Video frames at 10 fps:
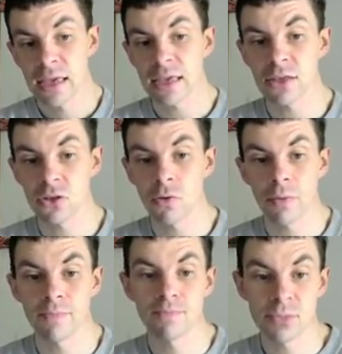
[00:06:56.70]
he's
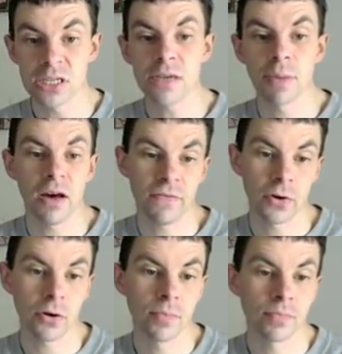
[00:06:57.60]
your
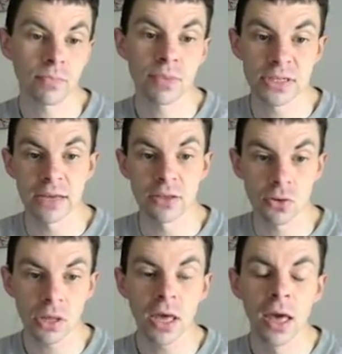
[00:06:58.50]
debuffer,
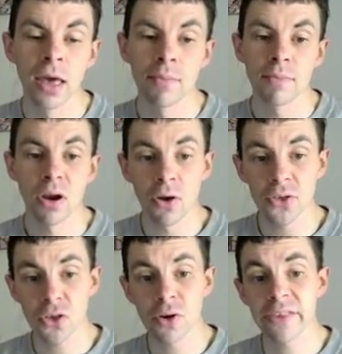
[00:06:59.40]
potentially. But
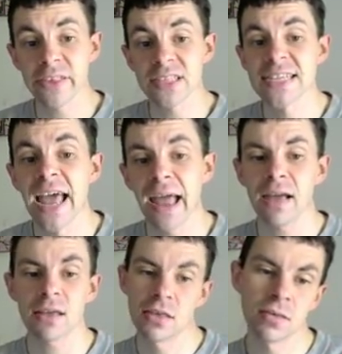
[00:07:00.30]
also his
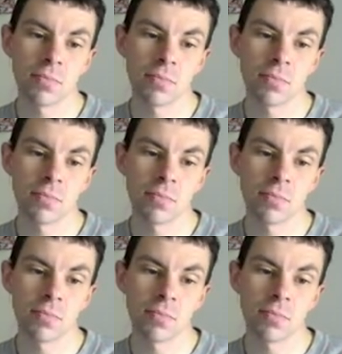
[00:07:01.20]
attack is